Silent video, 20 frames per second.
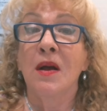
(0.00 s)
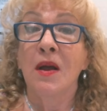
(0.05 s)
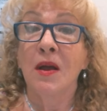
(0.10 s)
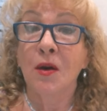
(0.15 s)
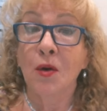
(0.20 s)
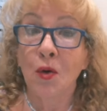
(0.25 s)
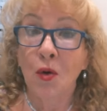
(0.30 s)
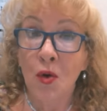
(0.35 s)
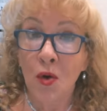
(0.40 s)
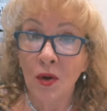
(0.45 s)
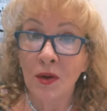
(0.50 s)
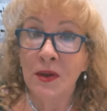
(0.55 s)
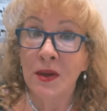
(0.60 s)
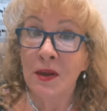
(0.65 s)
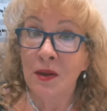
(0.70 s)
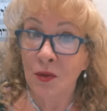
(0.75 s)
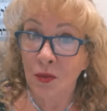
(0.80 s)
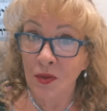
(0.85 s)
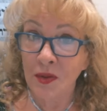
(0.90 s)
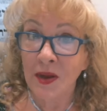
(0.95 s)

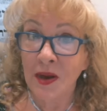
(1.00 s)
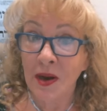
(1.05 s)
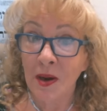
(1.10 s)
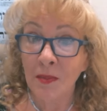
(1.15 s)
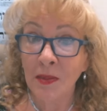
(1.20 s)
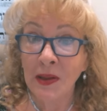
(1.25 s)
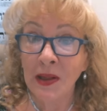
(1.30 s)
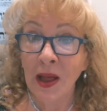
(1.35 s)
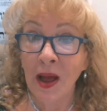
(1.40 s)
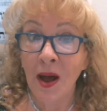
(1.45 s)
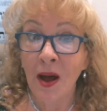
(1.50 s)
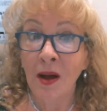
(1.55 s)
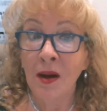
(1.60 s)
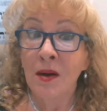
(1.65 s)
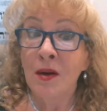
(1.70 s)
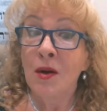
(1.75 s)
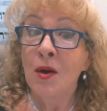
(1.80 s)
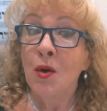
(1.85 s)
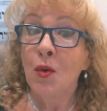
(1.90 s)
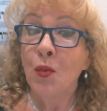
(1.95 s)
According to the Kabbalah,
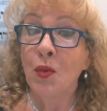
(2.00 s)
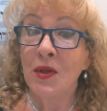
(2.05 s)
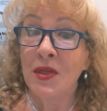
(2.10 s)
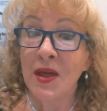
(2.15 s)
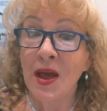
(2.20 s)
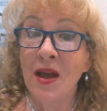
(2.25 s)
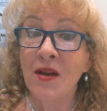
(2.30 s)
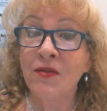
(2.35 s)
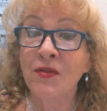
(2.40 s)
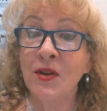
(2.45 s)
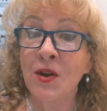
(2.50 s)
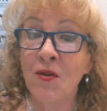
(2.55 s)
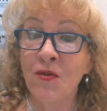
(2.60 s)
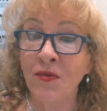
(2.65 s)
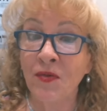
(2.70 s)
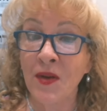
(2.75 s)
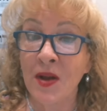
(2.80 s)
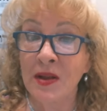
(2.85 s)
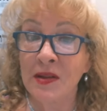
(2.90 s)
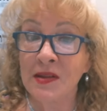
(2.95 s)
with every
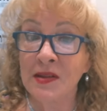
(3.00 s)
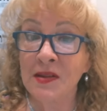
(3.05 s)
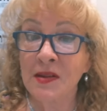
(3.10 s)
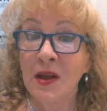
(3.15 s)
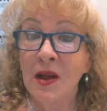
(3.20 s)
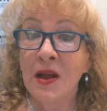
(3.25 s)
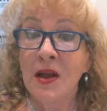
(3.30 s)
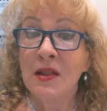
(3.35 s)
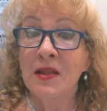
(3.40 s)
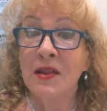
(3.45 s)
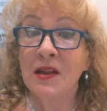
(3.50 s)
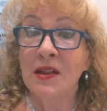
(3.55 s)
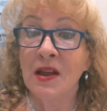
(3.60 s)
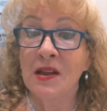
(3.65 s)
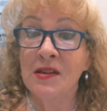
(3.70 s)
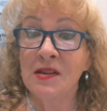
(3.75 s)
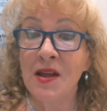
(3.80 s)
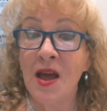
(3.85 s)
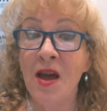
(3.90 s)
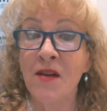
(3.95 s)
offense that
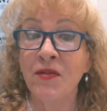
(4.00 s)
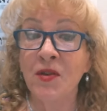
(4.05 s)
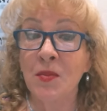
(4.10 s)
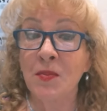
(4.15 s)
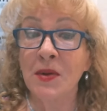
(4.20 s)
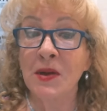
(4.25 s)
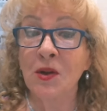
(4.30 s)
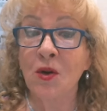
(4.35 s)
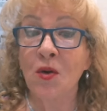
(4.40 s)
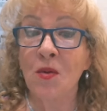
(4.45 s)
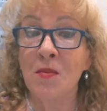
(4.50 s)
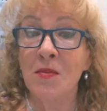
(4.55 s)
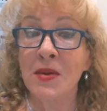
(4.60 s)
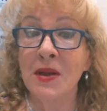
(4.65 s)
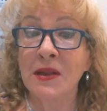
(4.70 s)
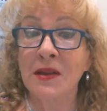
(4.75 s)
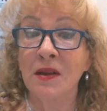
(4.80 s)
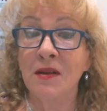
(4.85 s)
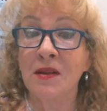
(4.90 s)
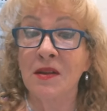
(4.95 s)
has ever been
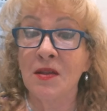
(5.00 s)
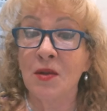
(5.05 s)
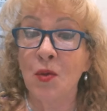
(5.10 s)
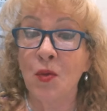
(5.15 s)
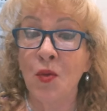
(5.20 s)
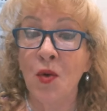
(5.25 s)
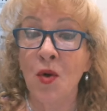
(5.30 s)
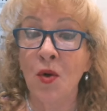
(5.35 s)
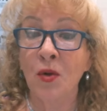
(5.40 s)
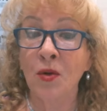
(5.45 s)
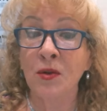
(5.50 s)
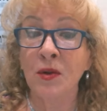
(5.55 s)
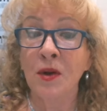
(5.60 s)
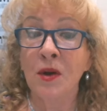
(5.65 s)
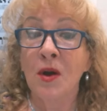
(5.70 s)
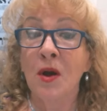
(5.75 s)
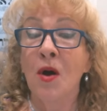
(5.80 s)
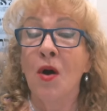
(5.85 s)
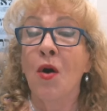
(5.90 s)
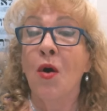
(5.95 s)
committed in the world
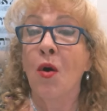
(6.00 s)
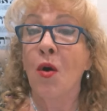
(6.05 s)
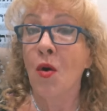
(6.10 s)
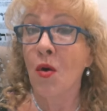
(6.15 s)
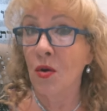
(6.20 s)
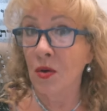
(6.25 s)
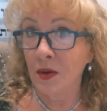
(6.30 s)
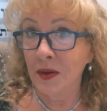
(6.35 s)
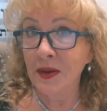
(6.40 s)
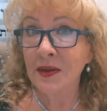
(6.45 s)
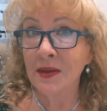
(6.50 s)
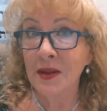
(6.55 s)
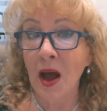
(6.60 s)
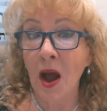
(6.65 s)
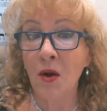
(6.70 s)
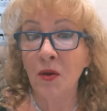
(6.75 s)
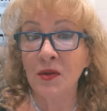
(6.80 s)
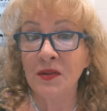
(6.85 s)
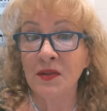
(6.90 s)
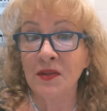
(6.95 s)
or in
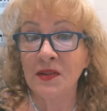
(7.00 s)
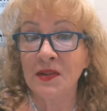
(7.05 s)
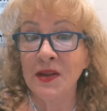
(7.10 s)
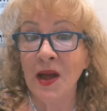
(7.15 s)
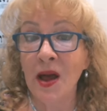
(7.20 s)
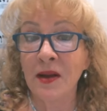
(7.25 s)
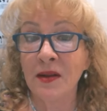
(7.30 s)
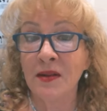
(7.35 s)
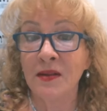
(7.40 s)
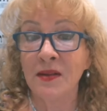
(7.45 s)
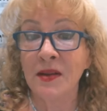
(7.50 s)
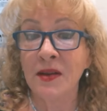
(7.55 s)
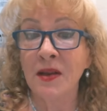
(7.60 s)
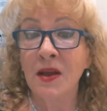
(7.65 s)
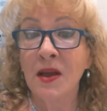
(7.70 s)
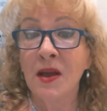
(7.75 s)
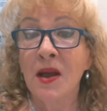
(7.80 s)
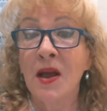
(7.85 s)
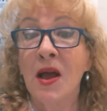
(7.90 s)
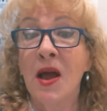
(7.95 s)
our society,
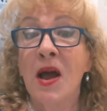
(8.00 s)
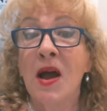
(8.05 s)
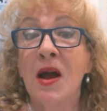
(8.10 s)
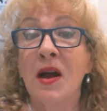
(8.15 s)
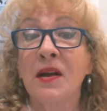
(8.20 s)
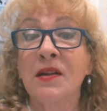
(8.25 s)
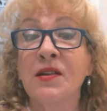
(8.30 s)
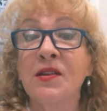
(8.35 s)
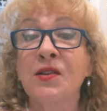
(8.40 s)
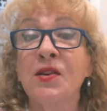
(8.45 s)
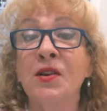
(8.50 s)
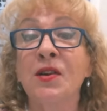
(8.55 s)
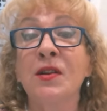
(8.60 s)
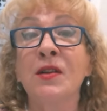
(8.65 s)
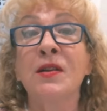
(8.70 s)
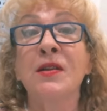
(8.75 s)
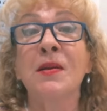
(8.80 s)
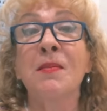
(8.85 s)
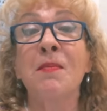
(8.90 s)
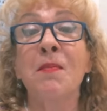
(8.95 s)
a
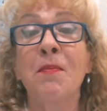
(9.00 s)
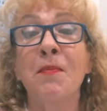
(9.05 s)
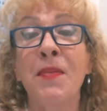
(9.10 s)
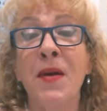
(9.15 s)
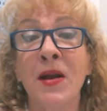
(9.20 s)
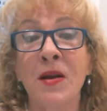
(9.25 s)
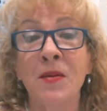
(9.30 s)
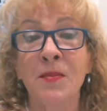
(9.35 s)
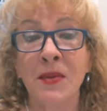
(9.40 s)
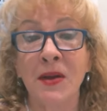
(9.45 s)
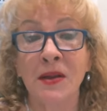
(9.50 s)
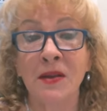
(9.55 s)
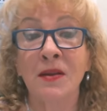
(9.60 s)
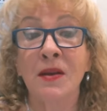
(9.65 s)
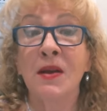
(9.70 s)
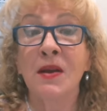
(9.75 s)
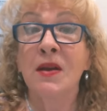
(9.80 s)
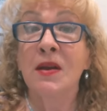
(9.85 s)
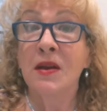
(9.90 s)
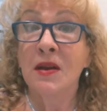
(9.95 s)
certain impairment
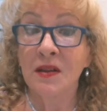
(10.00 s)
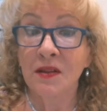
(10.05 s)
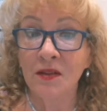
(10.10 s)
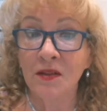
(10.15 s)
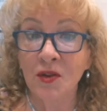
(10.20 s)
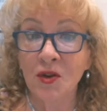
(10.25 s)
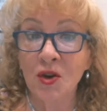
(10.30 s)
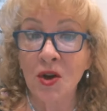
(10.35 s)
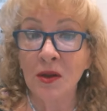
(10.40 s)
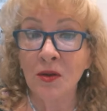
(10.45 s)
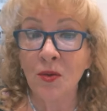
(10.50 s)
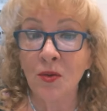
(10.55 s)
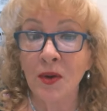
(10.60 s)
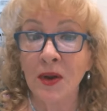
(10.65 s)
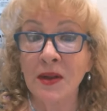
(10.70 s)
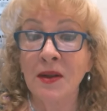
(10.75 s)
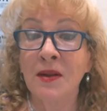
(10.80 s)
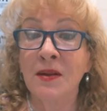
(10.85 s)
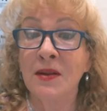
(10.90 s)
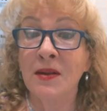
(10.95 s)
is
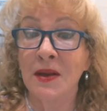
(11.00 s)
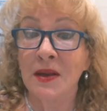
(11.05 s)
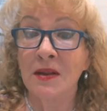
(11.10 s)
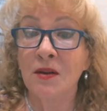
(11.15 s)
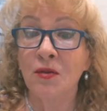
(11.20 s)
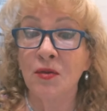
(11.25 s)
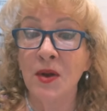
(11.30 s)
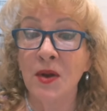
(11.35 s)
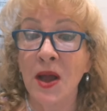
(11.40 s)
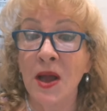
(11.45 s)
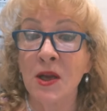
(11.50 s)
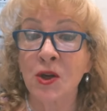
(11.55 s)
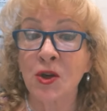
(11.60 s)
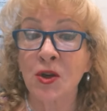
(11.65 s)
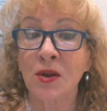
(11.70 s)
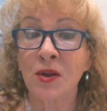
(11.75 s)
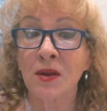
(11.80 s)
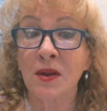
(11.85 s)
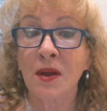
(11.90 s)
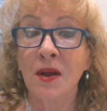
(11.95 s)
generated in
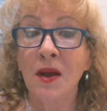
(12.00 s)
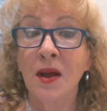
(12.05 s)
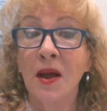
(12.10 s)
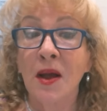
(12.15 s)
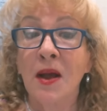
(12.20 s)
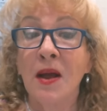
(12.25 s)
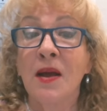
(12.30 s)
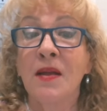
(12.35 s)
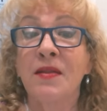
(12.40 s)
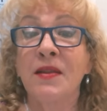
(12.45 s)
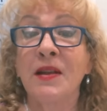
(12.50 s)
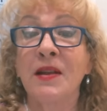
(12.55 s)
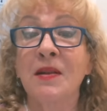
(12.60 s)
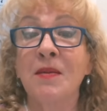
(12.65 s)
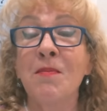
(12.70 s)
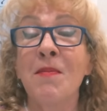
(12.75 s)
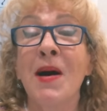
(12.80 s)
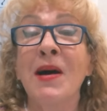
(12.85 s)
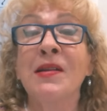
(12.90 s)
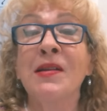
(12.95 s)
creation that
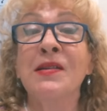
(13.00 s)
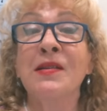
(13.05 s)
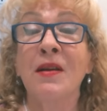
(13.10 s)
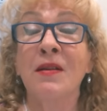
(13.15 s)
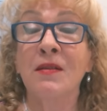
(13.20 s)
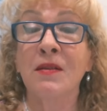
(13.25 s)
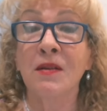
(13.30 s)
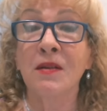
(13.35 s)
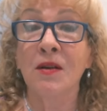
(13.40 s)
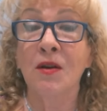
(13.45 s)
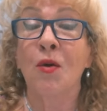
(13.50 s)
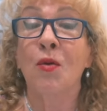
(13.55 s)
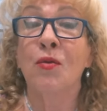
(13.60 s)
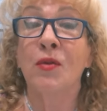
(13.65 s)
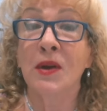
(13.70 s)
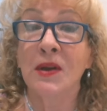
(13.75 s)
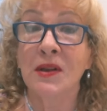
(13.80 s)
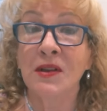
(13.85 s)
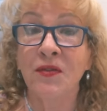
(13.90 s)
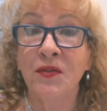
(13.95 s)
must undergo
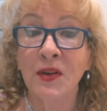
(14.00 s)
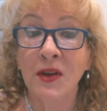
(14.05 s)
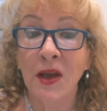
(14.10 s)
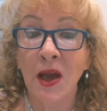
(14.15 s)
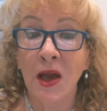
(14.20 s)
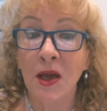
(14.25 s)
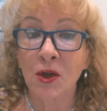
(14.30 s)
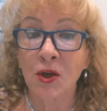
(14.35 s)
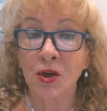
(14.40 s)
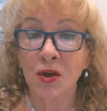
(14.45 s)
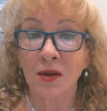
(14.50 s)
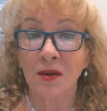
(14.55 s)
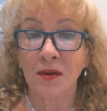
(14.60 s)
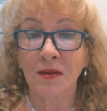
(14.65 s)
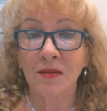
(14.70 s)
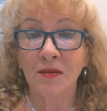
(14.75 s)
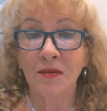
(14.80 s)
rectification.